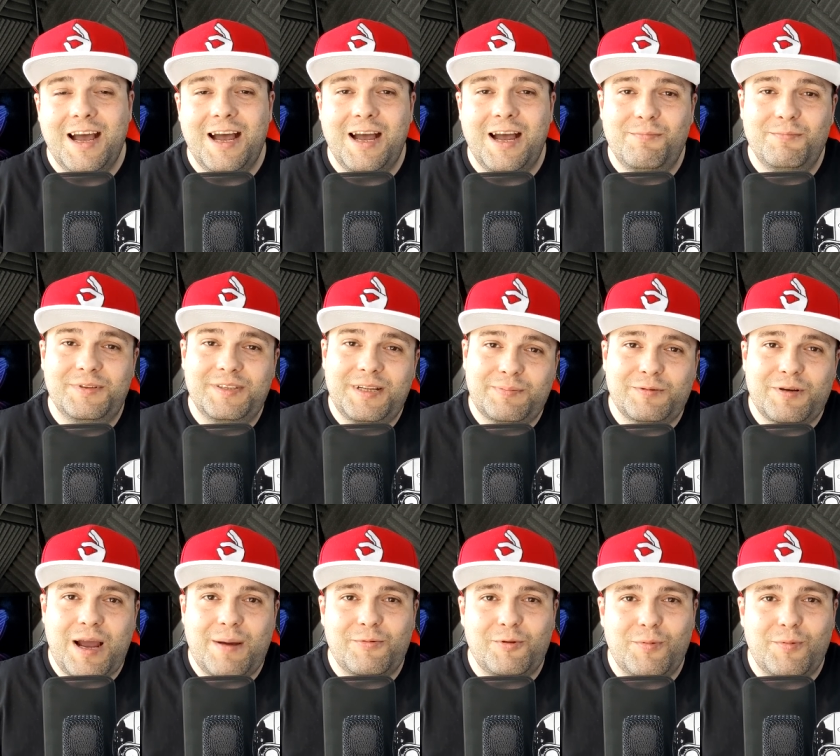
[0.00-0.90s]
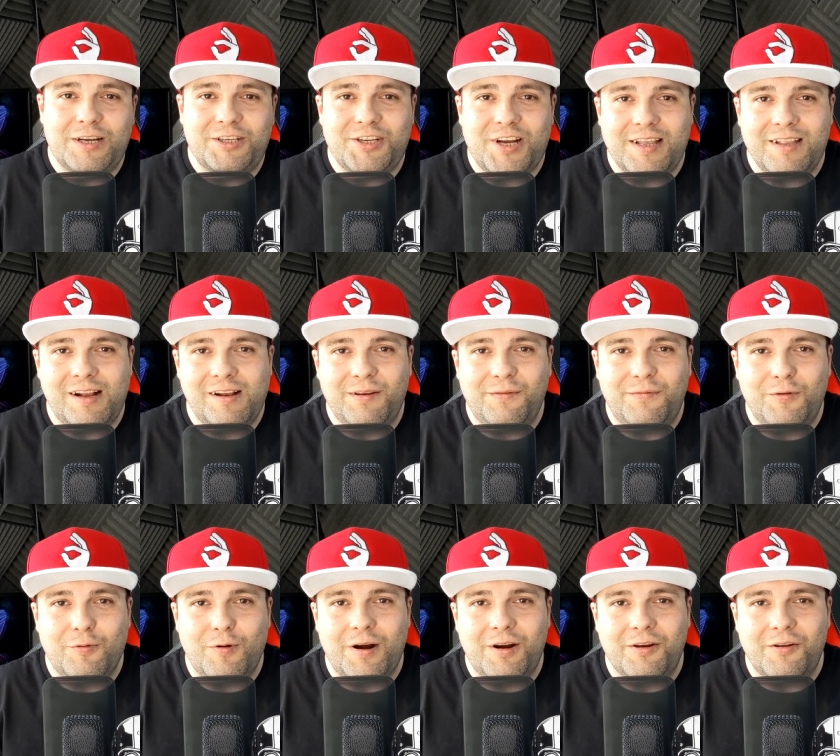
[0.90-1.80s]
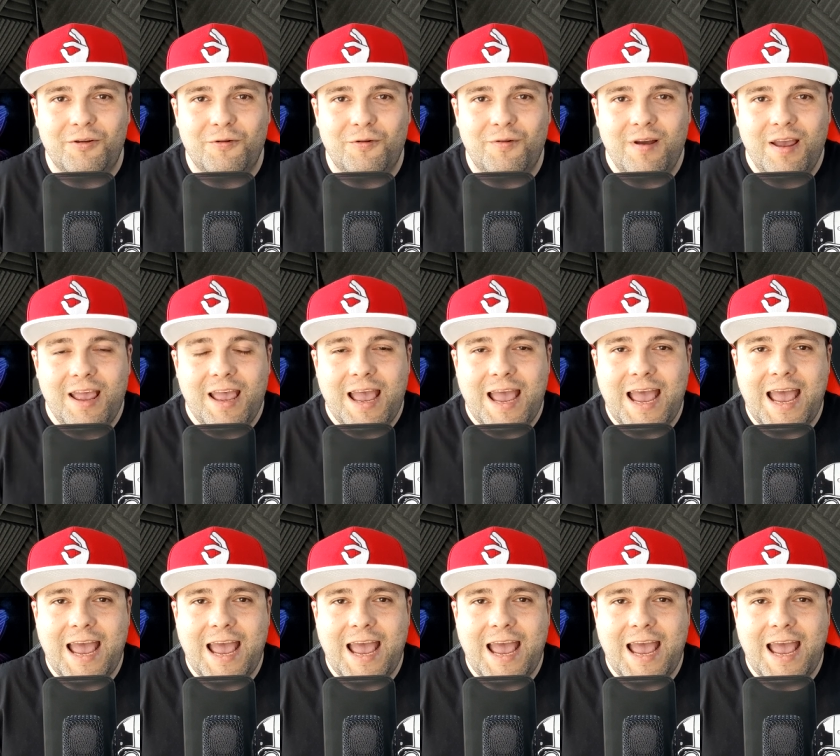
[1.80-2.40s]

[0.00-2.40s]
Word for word: Um, subscribe to my channel if you are new.